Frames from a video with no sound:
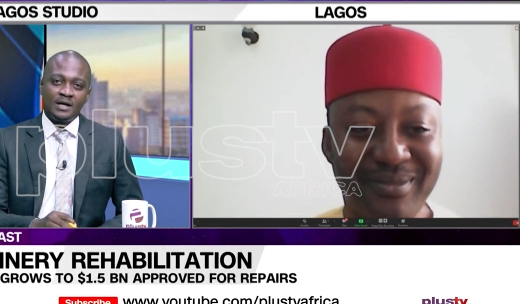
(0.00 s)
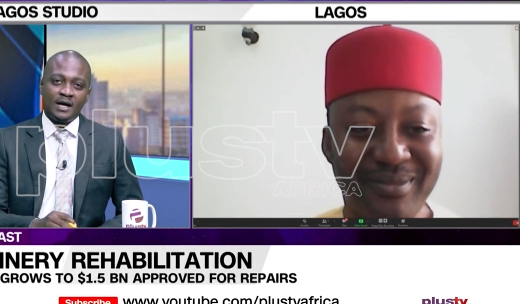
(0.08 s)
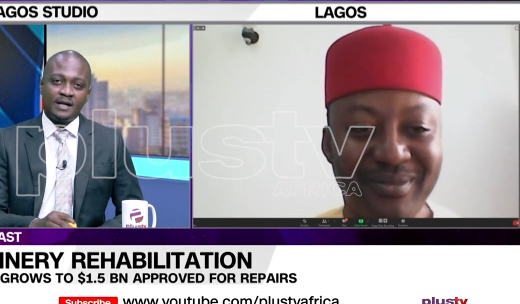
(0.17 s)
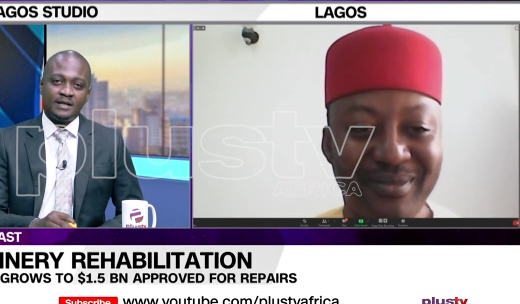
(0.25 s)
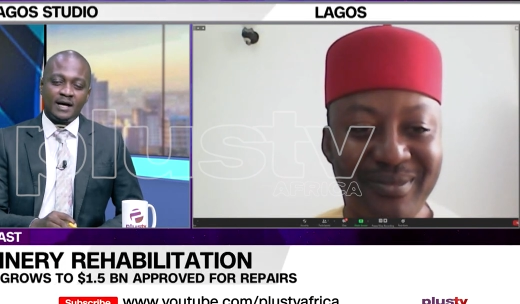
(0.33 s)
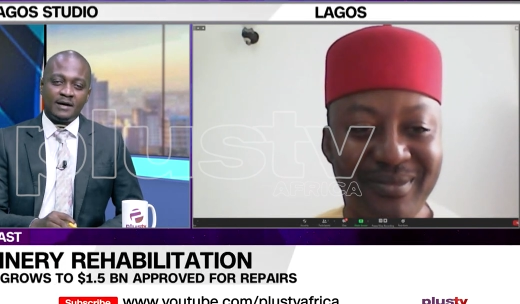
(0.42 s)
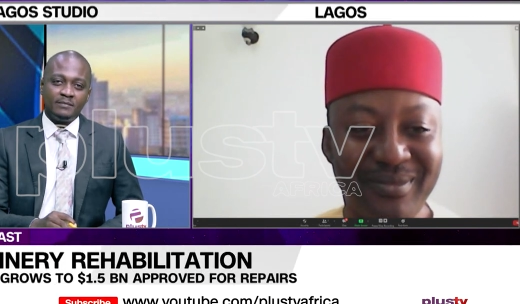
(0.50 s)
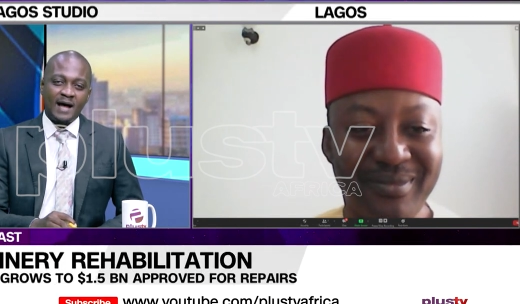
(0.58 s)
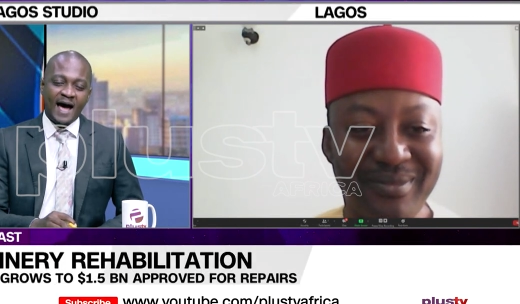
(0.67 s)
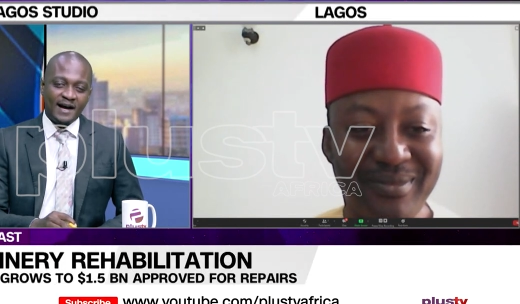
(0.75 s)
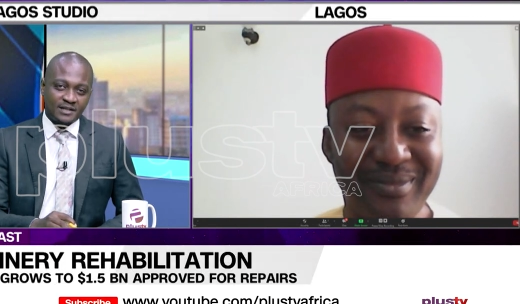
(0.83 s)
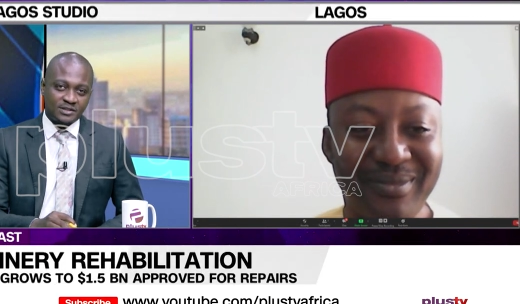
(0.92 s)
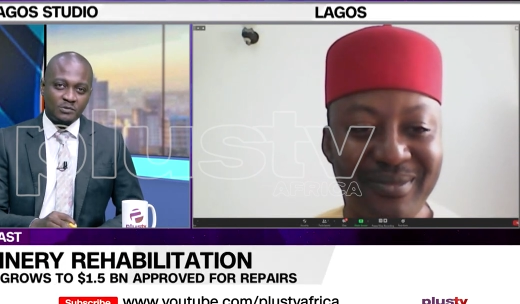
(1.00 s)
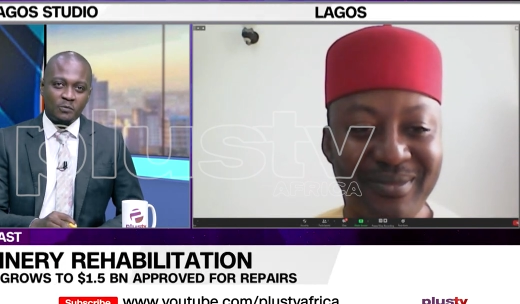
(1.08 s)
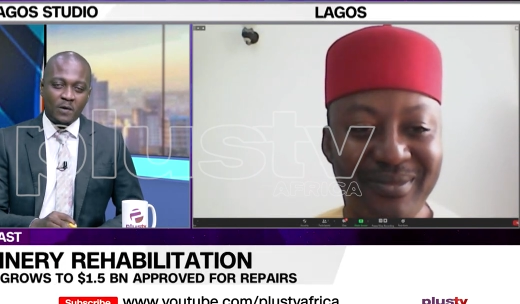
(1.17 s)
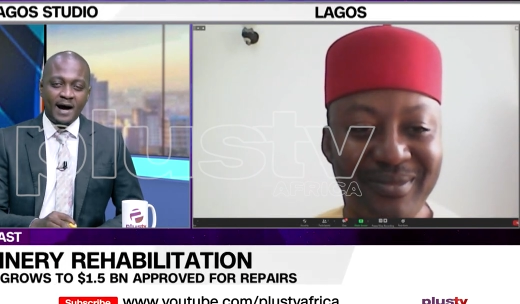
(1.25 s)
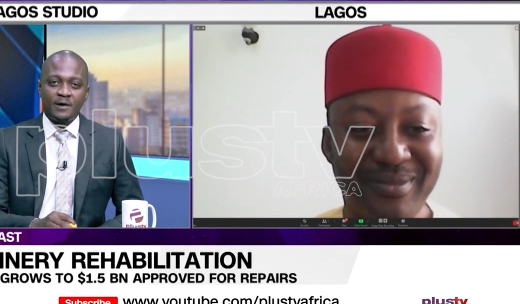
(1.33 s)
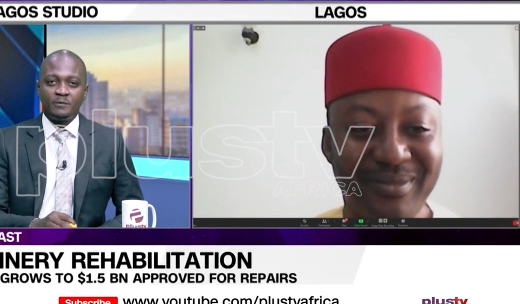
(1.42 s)
Speaker 1: and then asked
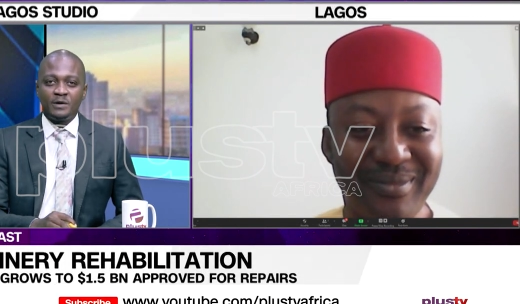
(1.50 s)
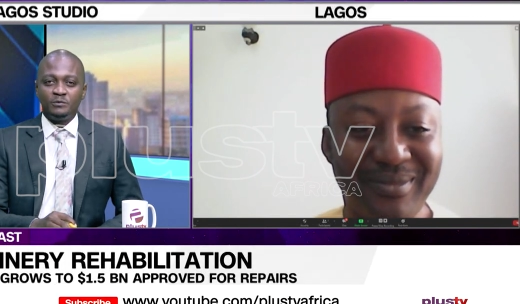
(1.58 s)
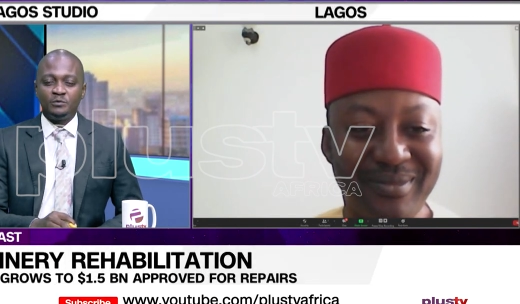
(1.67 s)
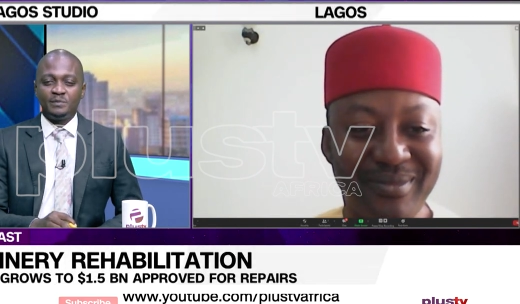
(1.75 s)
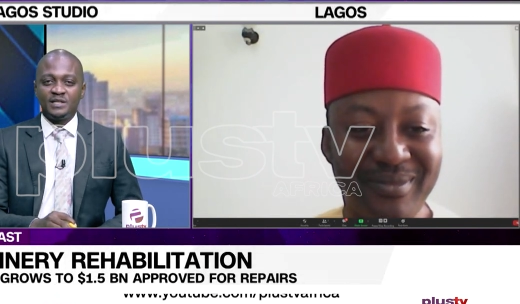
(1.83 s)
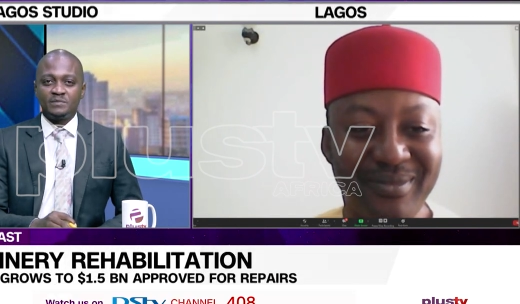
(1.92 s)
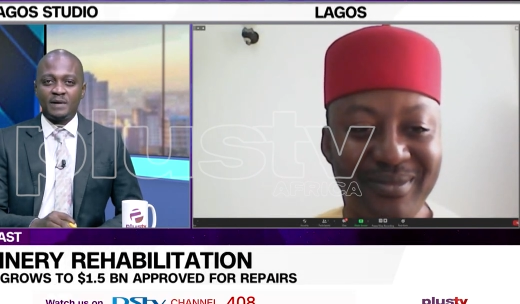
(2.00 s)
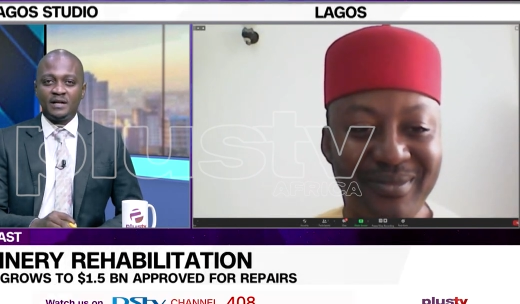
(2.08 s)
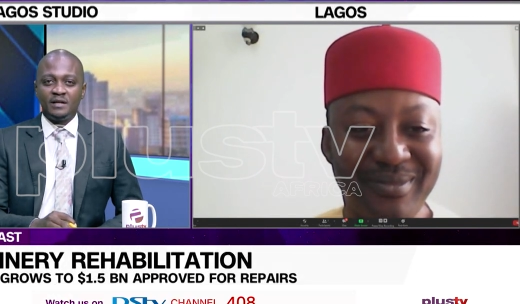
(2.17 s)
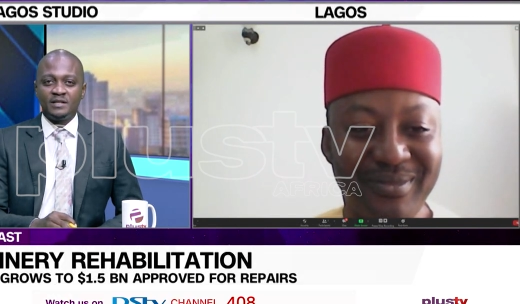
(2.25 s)
why we will be spending